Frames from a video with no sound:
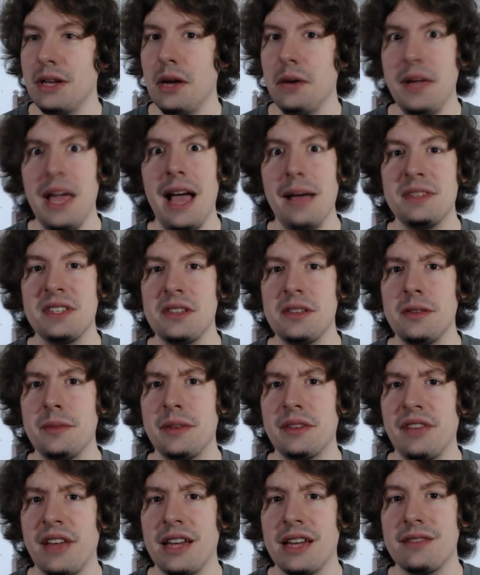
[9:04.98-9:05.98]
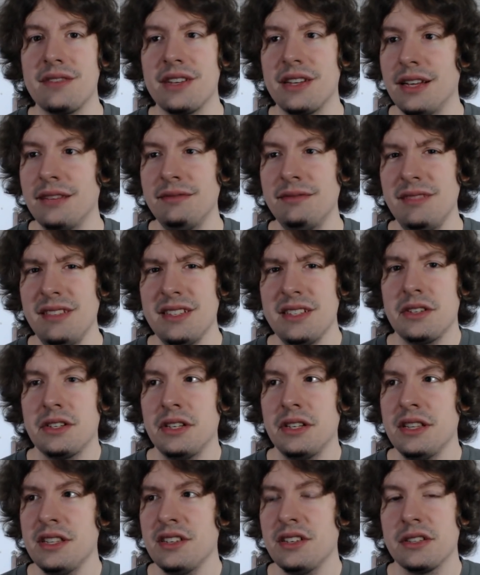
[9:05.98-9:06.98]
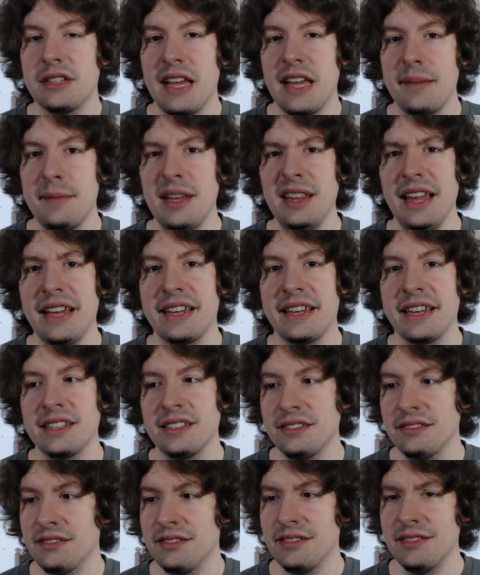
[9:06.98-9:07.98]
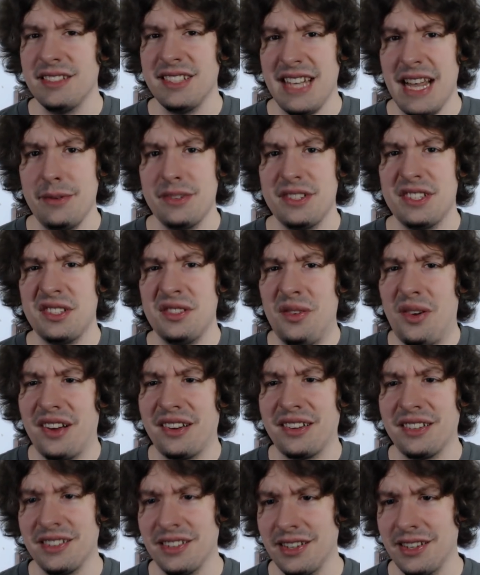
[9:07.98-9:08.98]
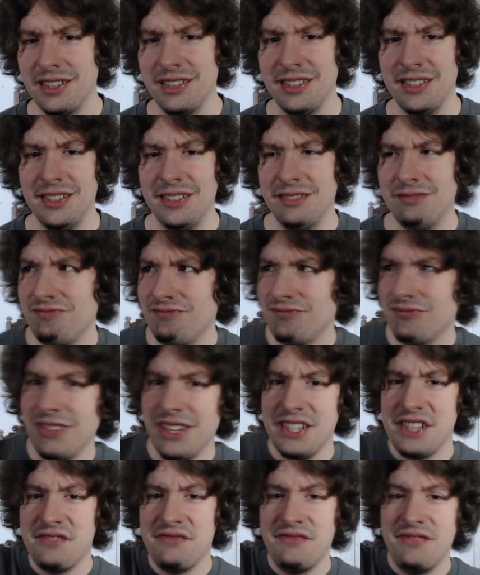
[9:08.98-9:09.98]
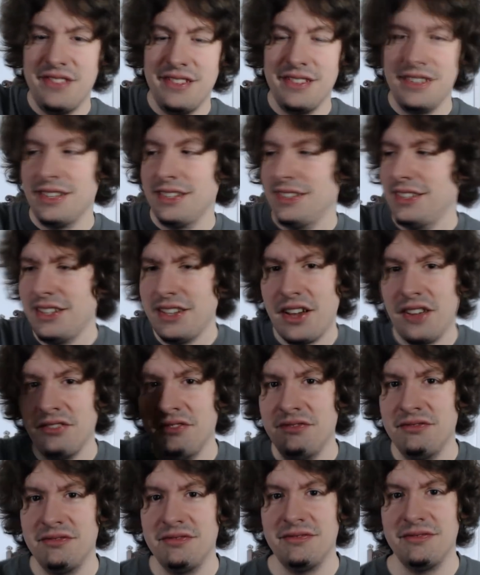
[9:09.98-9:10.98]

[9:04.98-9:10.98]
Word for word: But no, yeah, I'm still a big fan of it. it's, a, it's a good game. I like it. Skyward Sword. It's, you know.